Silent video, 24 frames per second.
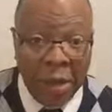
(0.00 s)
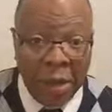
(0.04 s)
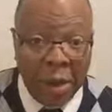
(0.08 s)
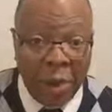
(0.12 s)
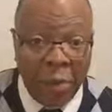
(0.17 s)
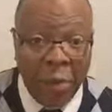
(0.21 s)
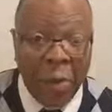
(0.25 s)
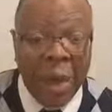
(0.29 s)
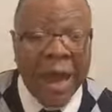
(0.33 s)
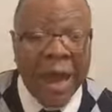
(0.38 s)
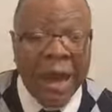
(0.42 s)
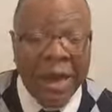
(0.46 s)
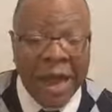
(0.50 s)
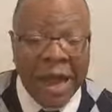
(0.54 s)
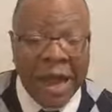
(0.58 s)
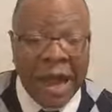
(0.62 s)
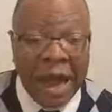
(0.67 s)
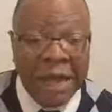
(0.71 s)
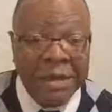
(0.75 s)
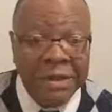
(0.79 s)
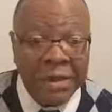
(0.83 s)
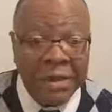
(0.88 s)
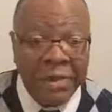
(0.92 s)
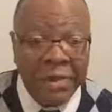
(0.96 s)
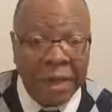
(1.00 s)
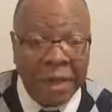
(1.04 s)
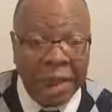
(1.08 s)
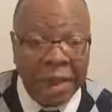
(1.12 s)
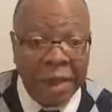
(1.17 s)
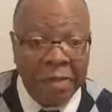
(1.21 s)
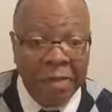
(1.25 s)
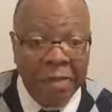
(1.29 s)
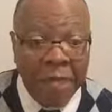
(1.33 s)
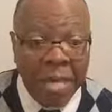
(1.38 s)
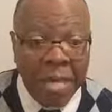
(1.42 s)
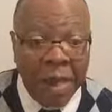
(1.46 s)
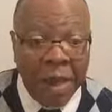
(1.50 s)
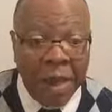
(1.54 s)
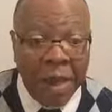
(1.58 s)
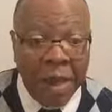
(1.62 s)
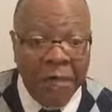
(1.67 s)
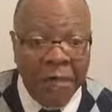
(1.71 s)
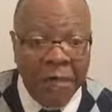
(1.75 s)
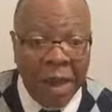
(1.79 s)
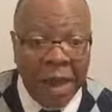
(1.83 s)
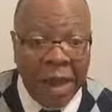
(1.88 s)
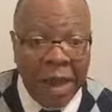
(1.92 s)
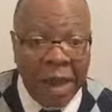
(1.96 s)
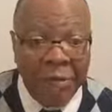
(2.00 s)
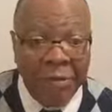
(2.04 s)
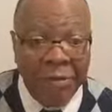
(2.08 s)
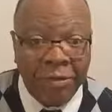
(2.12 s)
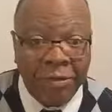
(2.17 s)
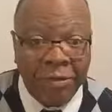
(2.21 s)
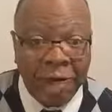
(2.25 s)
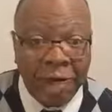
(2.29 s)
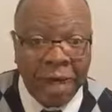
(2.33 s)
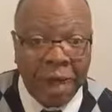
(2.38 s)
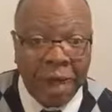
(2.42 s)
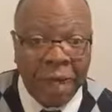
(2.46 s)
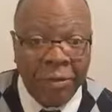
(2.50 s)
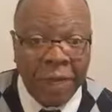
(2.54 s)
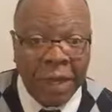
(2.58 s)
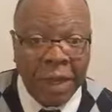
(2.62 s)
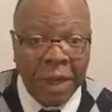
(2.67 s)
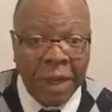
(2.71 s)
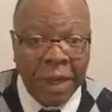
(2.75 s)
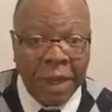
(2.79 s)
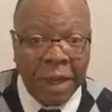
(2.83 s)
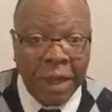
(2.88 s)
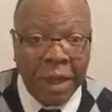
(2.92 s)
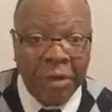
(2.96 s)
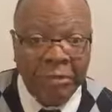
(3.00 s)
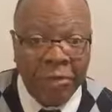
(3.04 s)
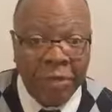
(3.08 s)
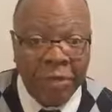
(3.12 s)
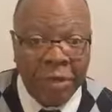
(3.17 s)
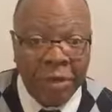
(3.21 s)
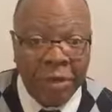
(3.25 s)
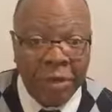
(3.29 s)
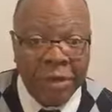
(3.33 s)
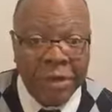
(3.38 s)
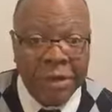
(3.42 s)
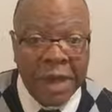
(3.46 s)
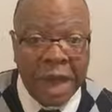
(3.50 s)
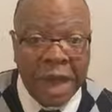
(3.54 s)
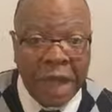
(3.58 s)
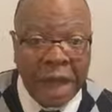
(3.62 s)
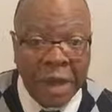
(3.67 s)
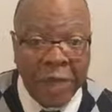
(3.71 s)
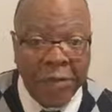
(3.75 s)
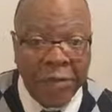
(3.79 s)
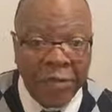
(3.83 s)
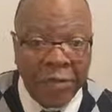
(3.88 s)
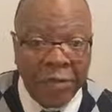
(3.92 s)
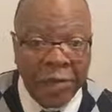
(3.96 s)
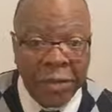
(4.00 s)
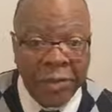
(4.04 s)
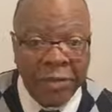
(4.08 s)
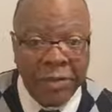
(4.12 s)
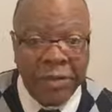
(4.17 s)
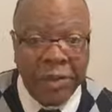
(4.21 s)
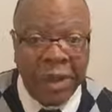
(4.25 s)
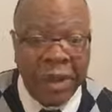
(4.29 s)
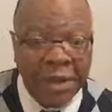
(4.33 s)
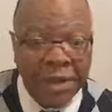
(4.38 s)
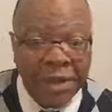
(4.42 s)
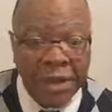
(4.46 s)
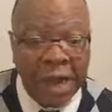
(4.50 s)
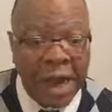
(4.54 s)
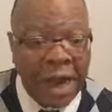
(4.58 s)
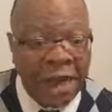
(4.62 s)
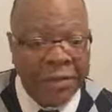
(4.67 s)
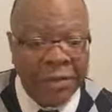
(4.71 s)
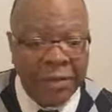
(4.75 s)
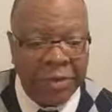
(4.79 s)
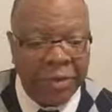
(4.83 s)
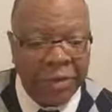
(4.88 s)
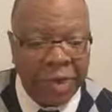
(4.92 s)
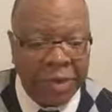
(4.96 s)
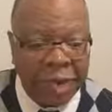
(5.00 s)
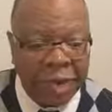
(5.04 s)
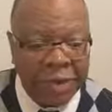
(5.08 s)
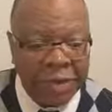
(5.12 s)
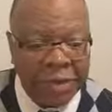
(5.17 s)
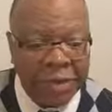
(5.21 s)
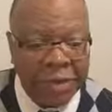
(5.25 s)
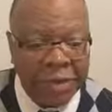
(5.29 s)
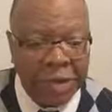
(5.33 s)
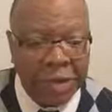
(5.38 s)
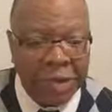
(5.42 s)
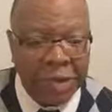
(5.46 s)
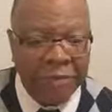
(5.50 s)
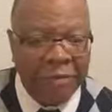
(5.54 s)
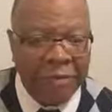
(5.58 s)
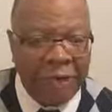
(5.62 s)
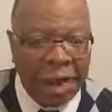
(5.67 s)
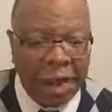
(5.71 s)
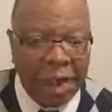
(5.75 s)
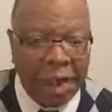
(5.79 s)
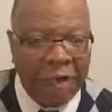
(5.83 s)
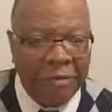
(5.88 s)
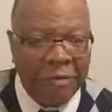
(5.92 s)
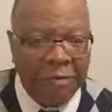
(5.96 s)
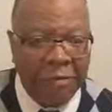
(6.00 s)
recognizing that if I have fame and influence, affluence, these kinds of things, if I have